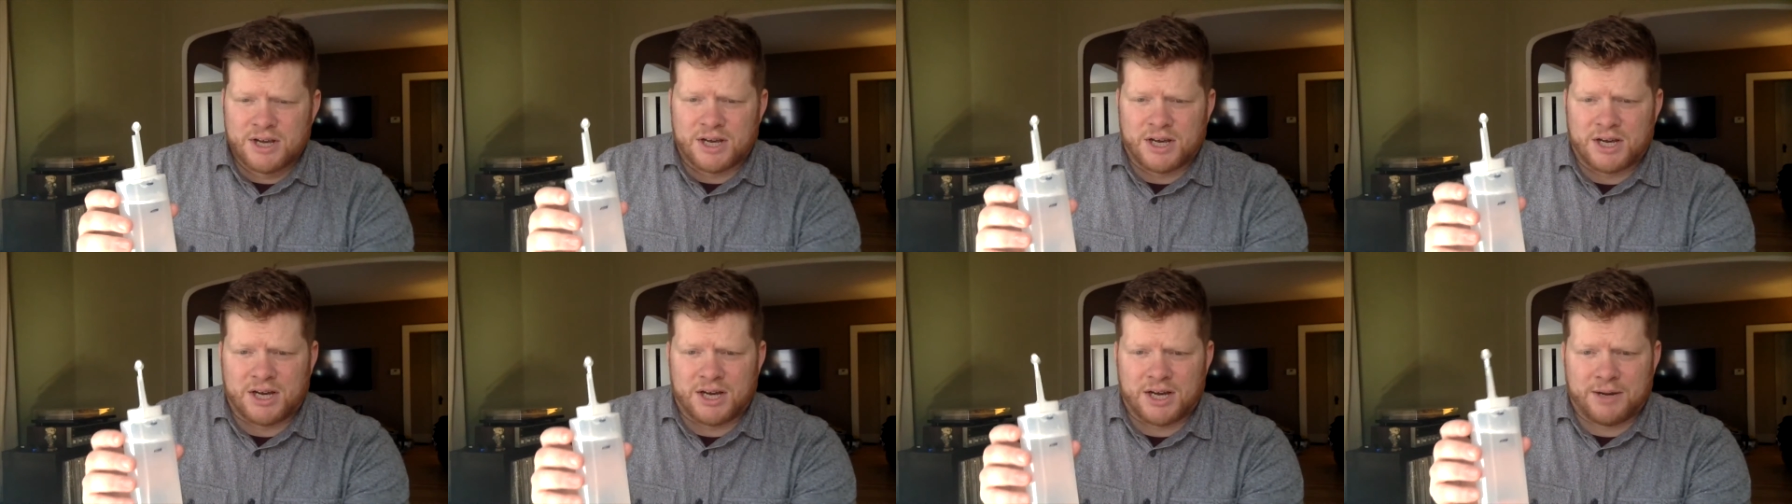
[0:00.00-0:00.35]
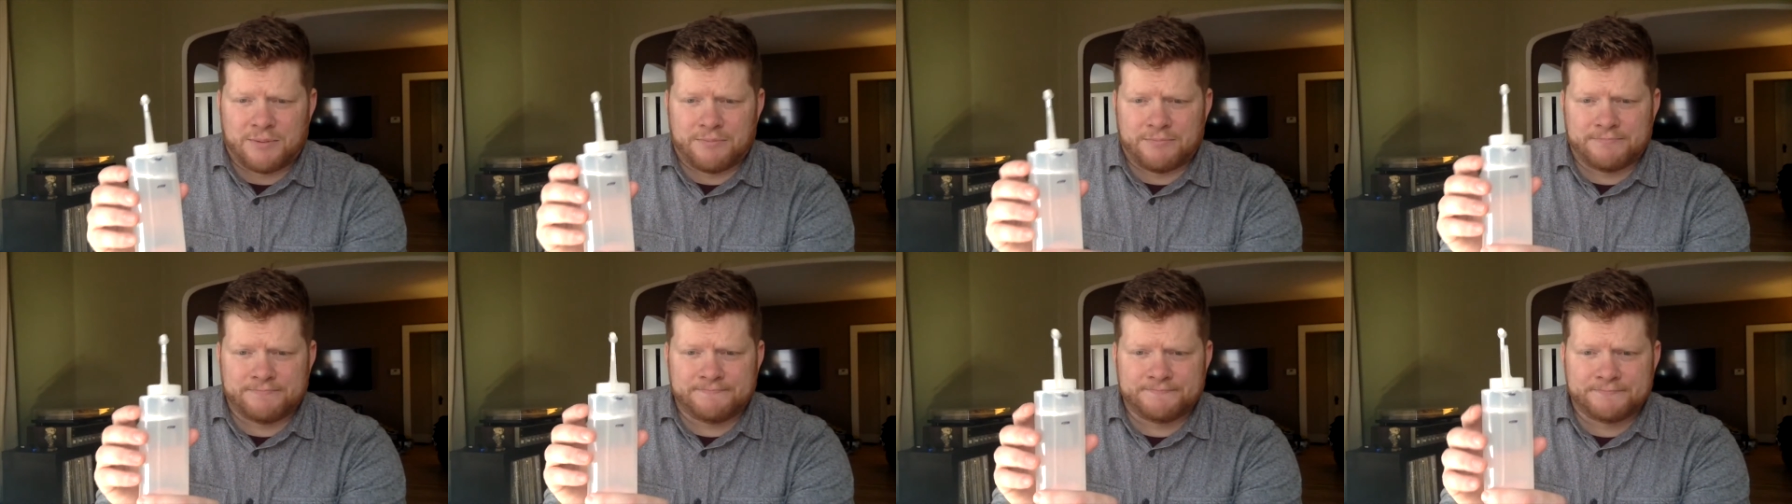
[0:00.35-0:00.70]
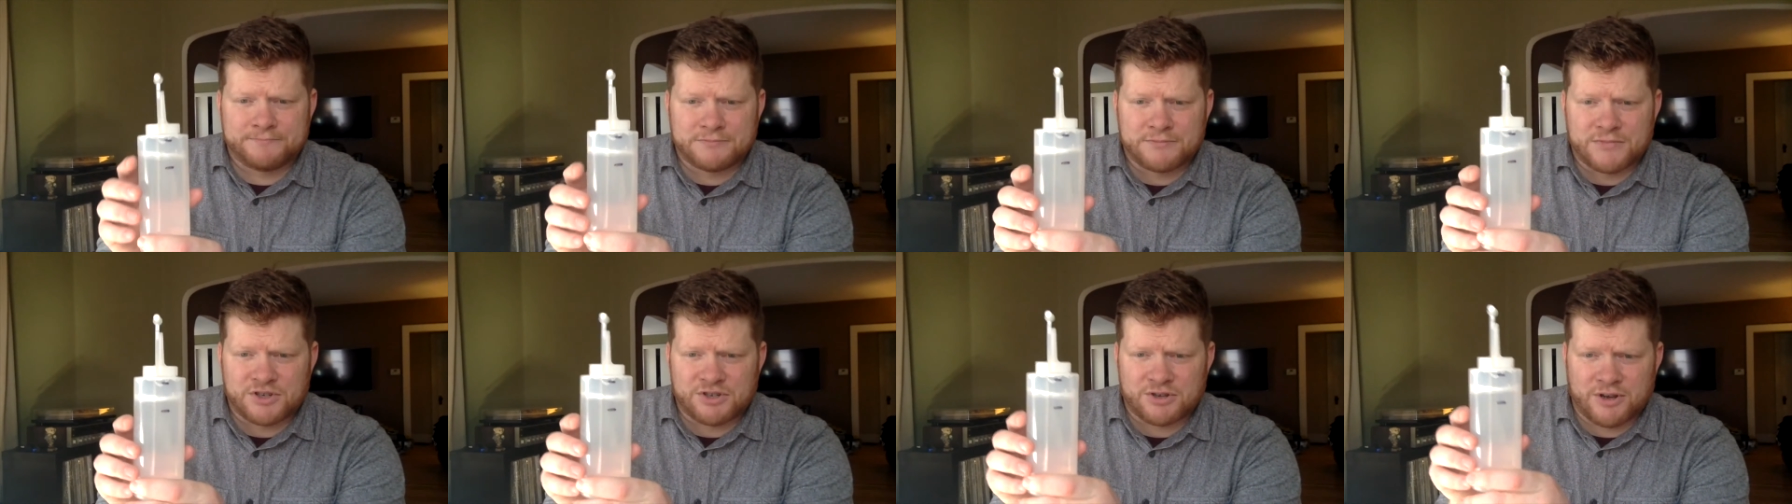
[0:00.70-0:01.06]

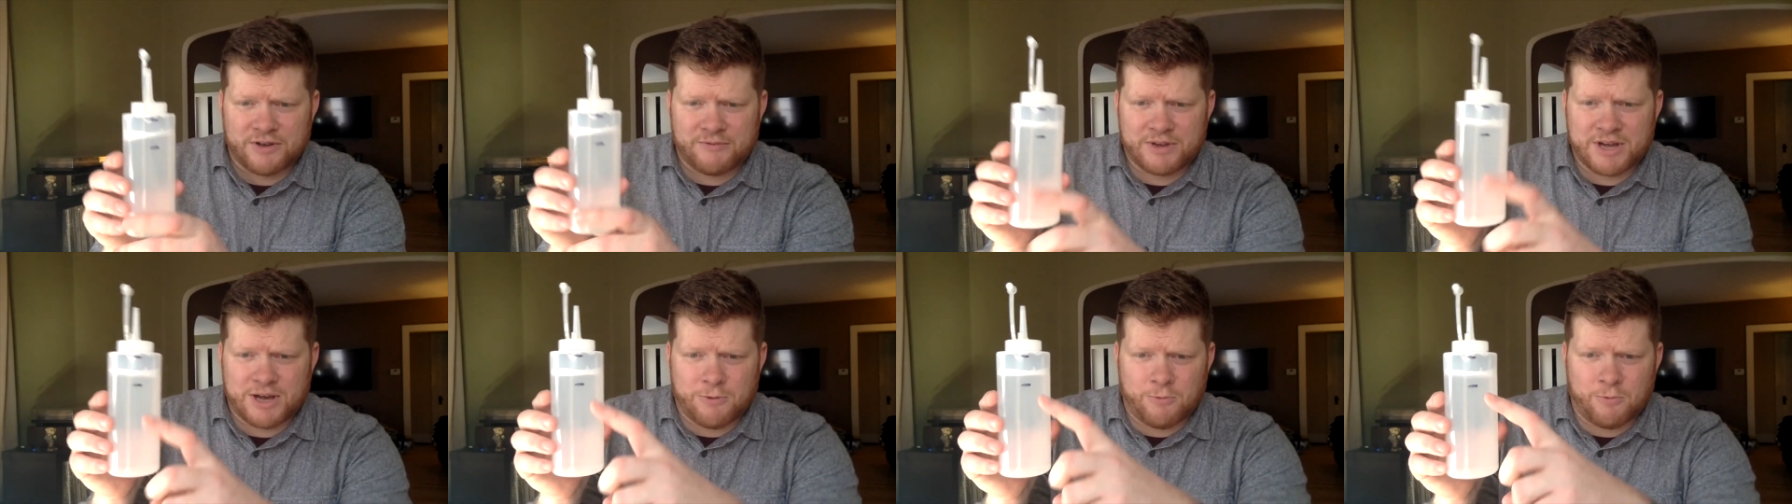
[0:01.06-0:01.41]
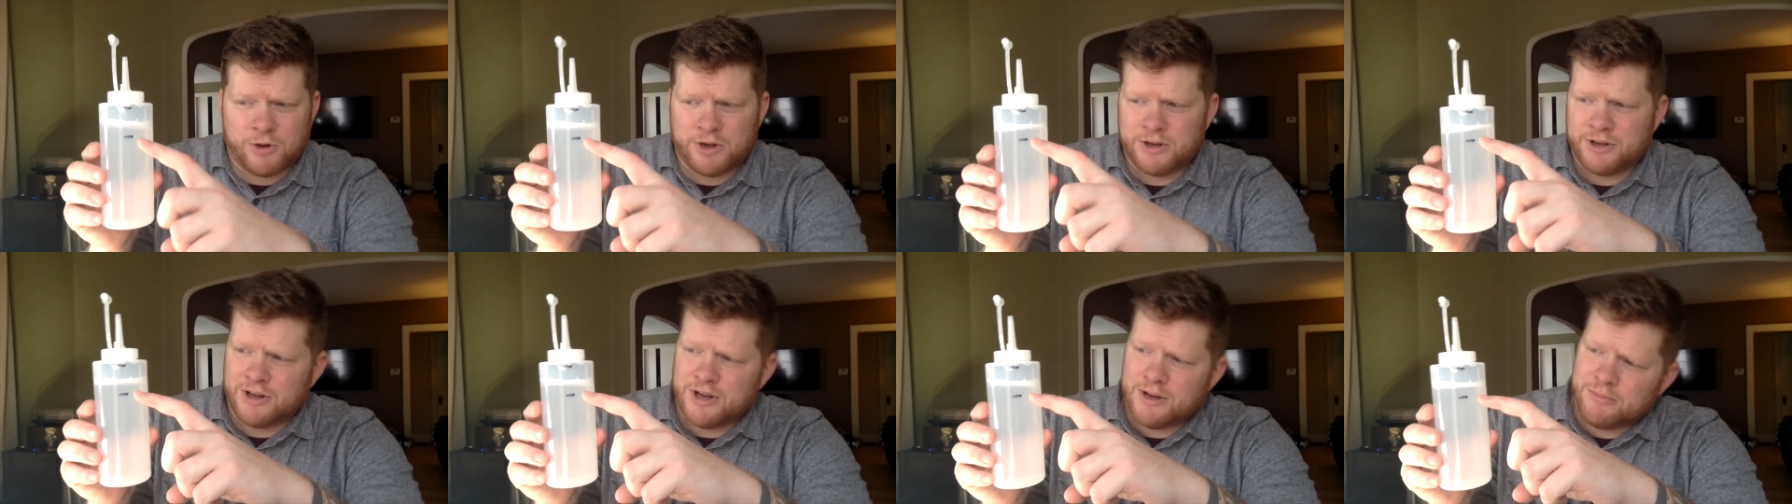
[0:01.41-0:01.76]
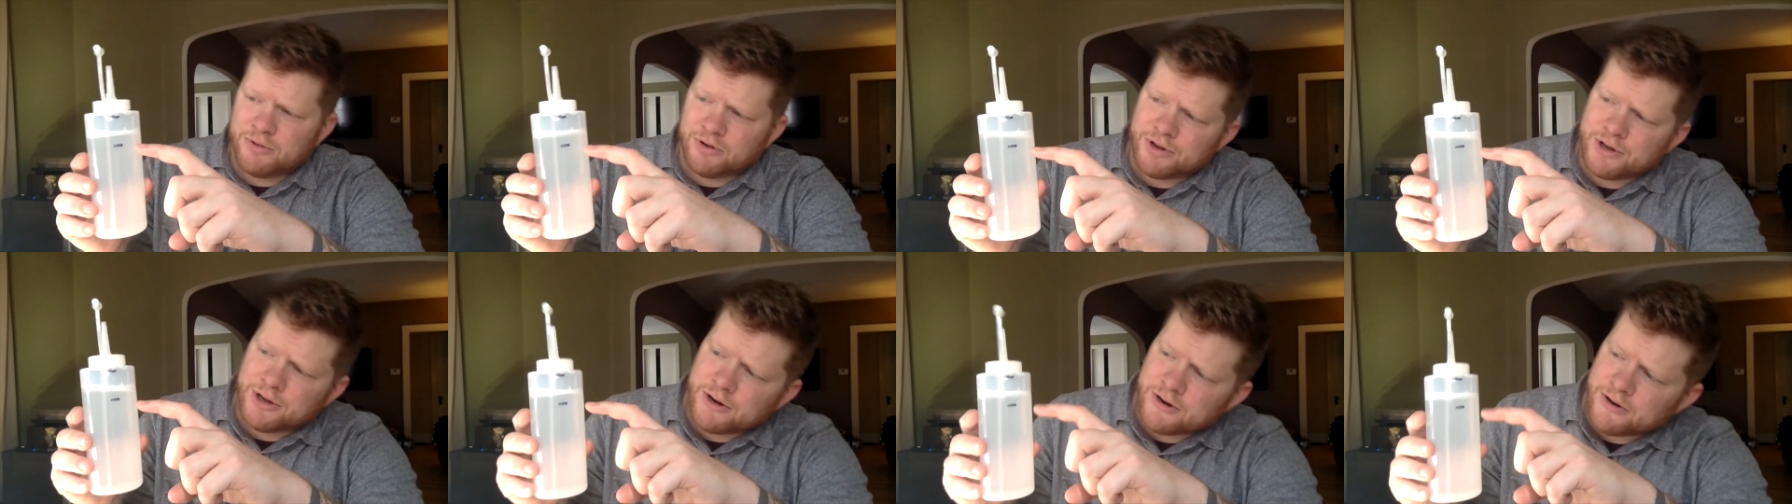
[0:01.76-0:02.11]
So I've got one
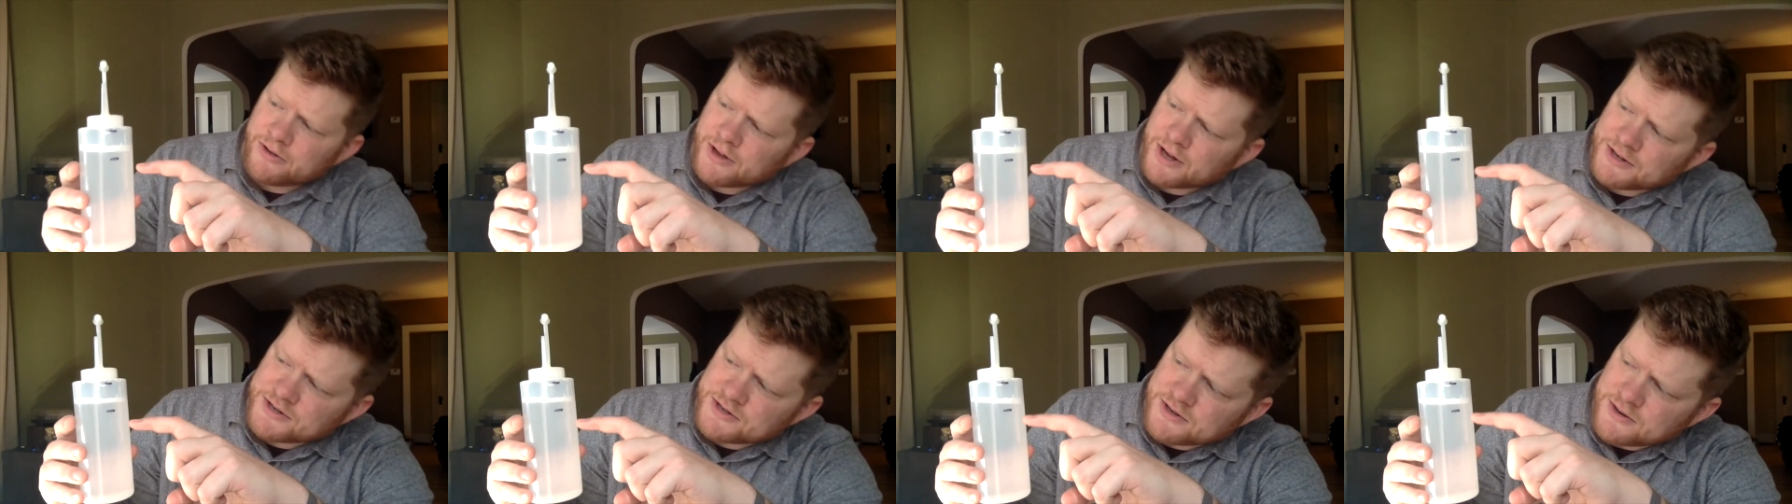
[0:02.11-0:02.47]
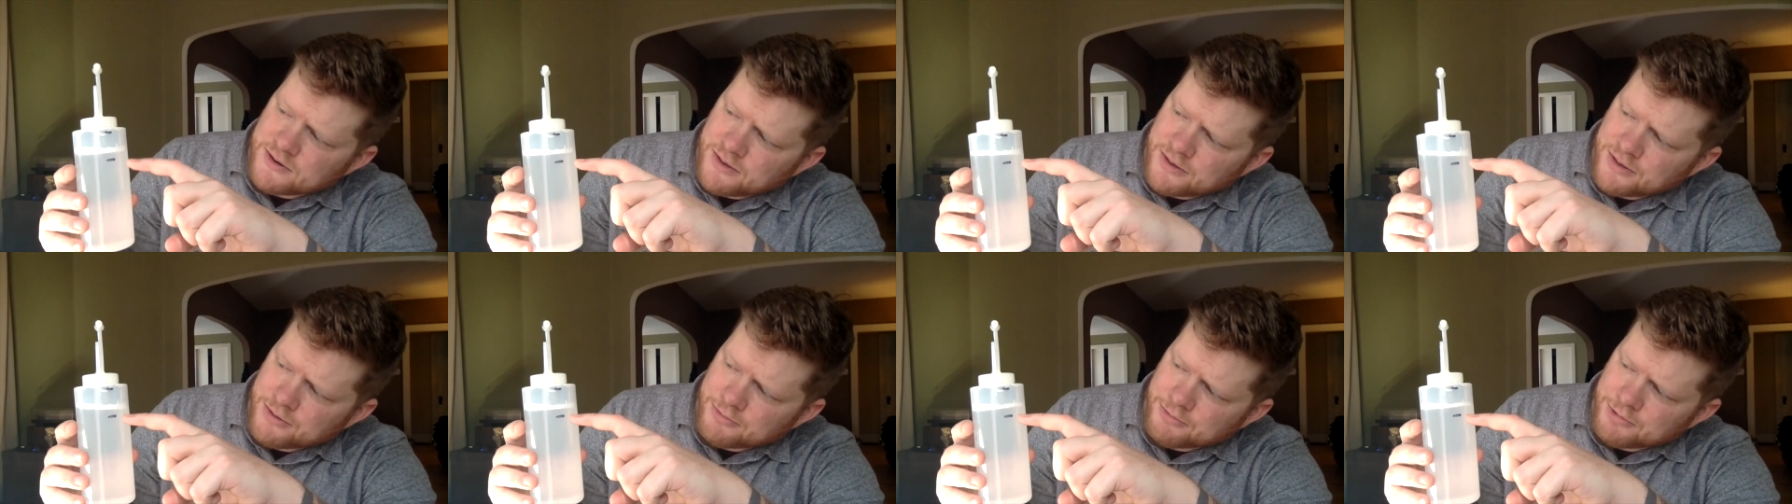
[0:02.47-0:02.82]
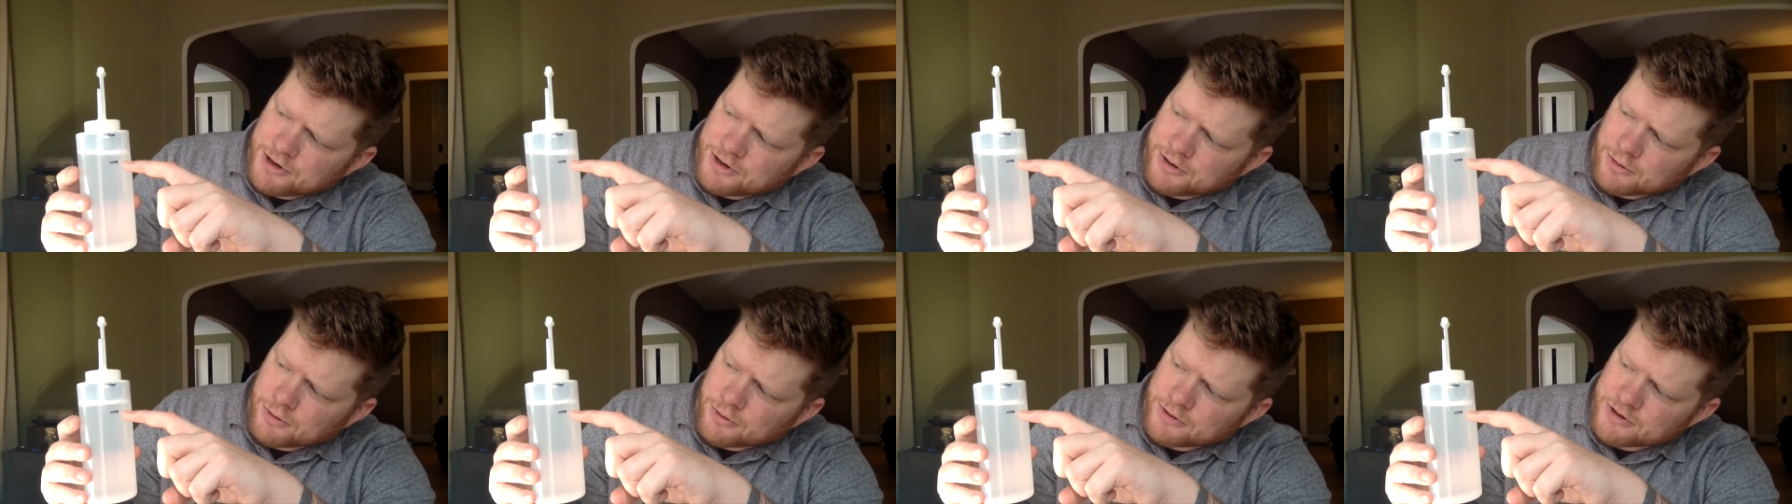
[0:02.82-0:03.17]
label here that's
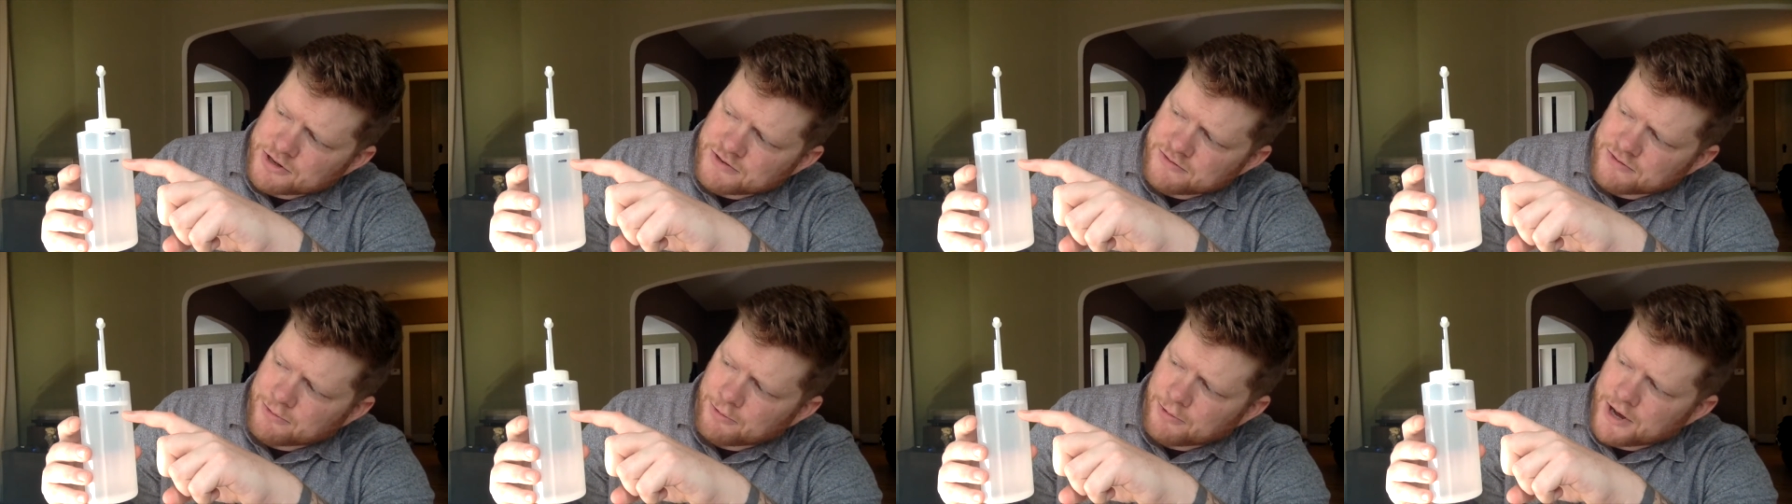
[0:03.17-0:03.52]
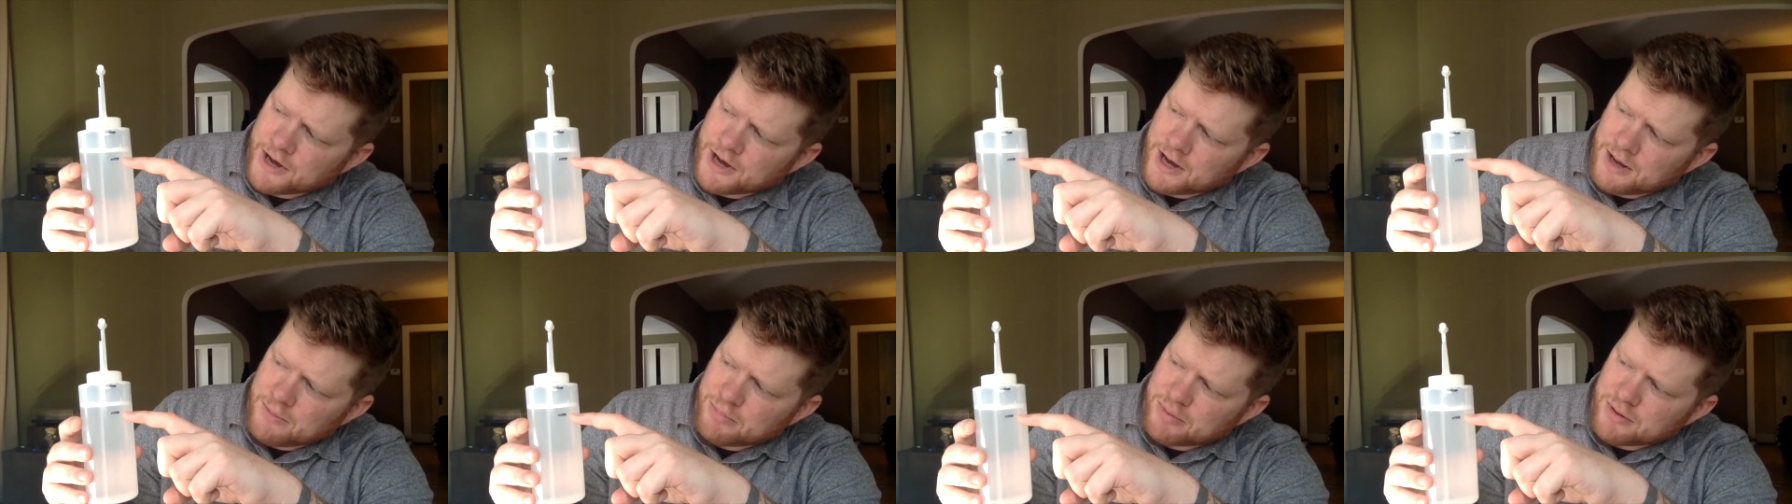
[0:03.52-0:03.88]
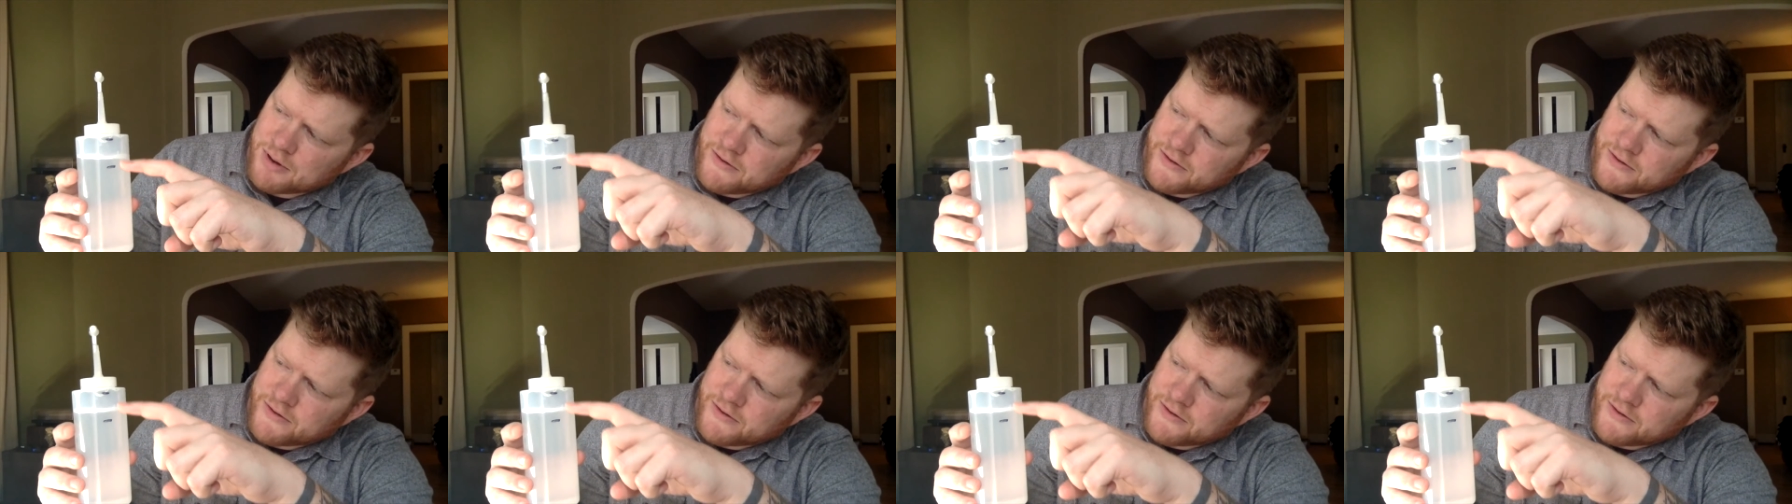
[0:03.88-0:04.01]
3/4 of the way up,